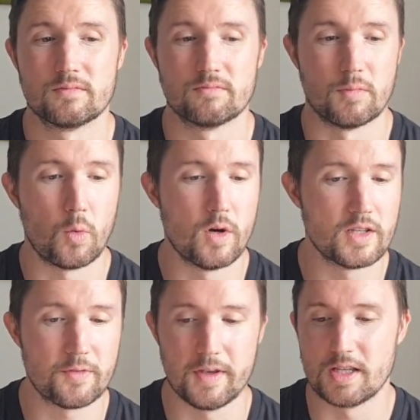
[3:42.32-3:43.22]
My
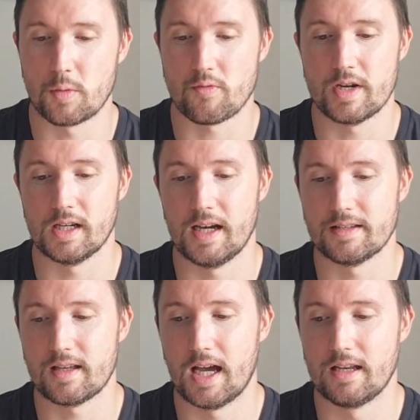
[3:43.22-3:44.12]
worst fears were
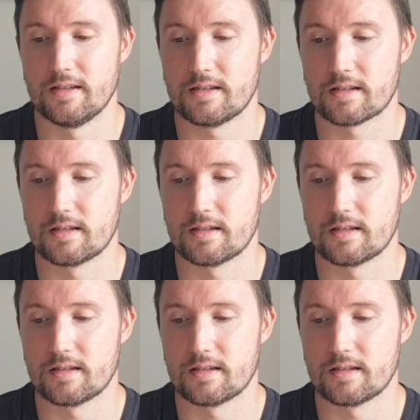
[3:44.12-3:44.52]
realised. And